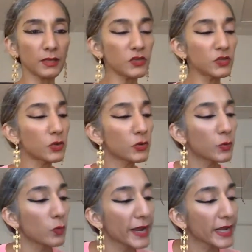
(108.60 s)
So
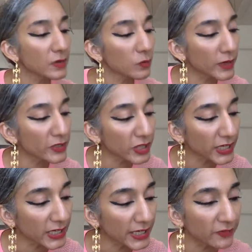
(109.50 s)
the way in which
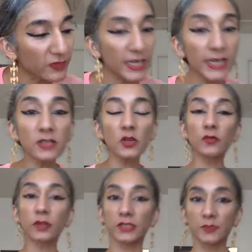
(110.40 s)
he kind of takes
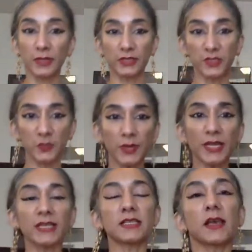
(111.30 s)
over his mother's
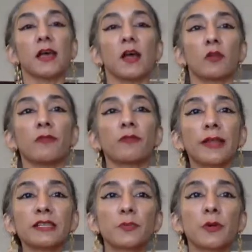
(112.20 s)
space
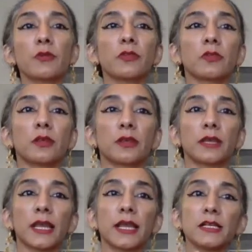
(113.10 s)
reflects both
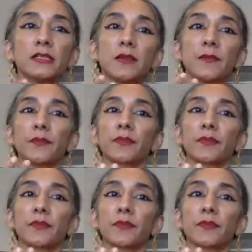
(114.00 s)
his